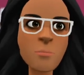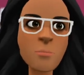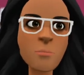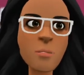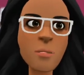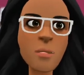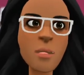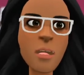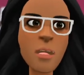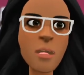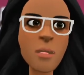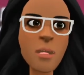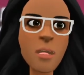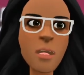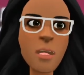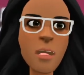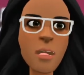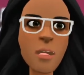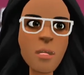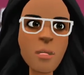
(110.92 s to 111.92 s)
while the
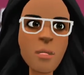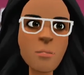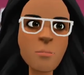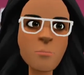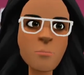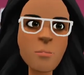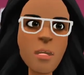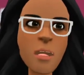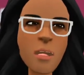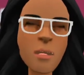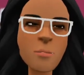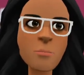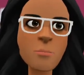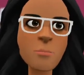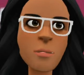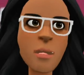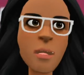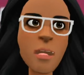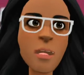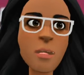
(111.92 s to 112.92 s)
second assumption
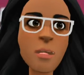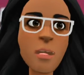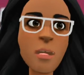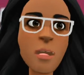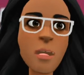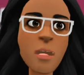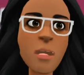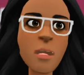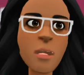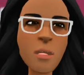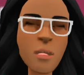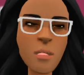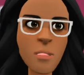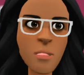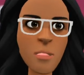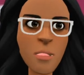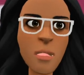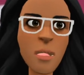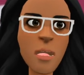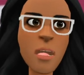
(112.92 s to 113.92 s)
is that each
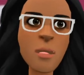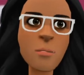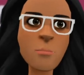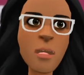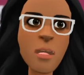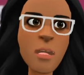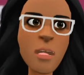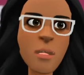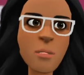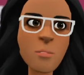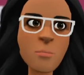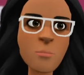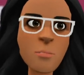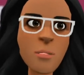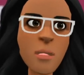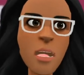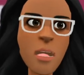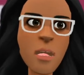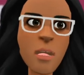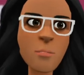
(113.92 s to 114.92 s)
channel is limited
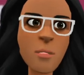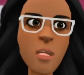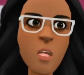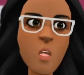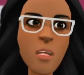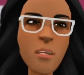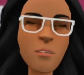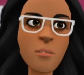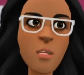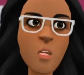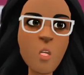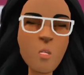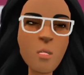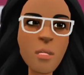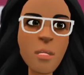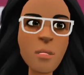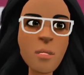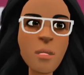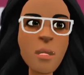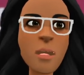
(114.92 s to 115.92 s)
in the amount of
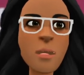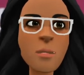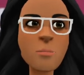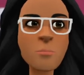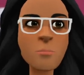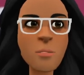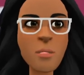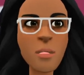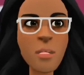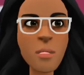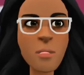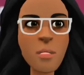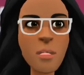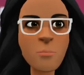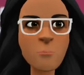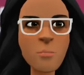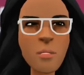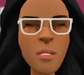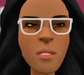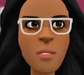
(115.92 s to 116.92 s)
processing that
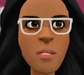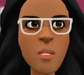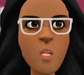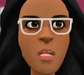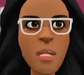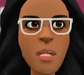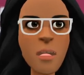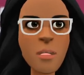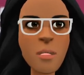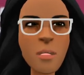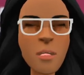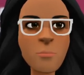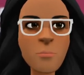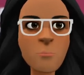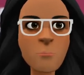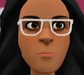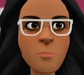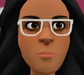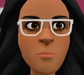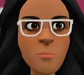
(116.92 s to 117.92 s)
can place at one time.